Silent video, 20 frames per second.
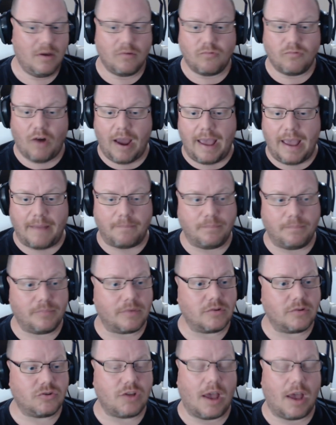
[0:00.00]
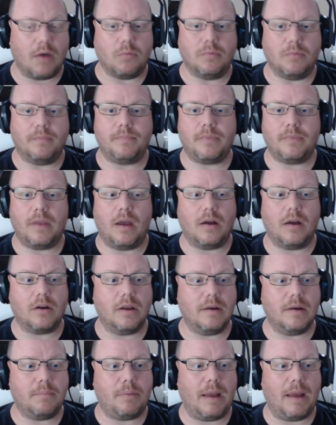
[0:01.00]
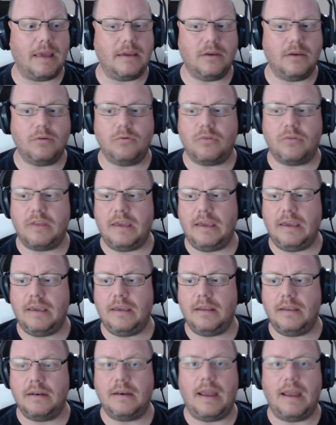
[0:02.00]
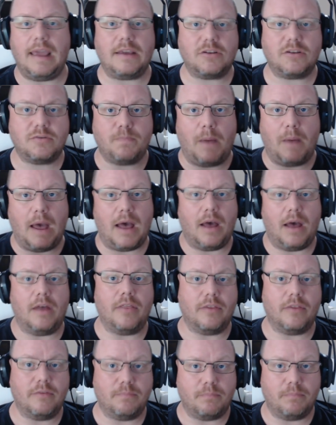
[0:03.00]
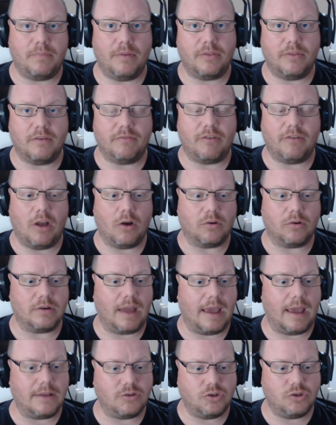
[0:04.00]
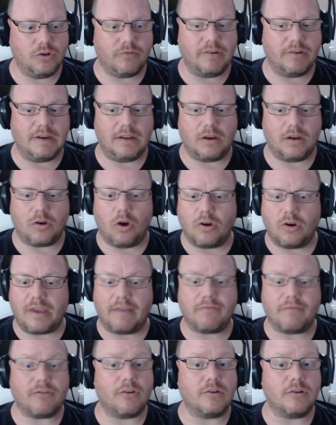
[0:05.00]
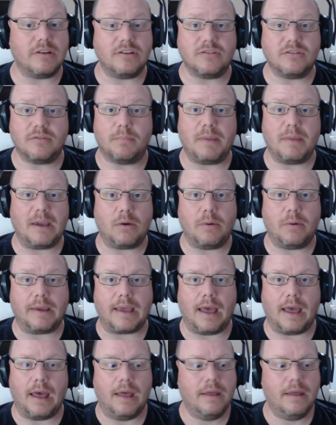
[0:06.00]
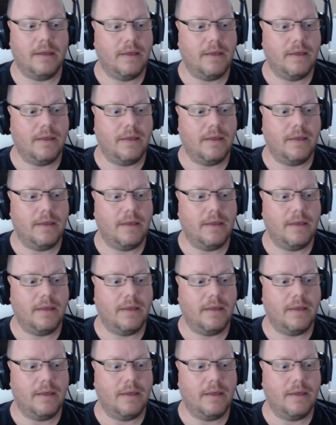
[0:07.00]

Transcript: Right, so I'm going to play you the next part of the vlog. Now, during it, I've got to get through these a bit quicker.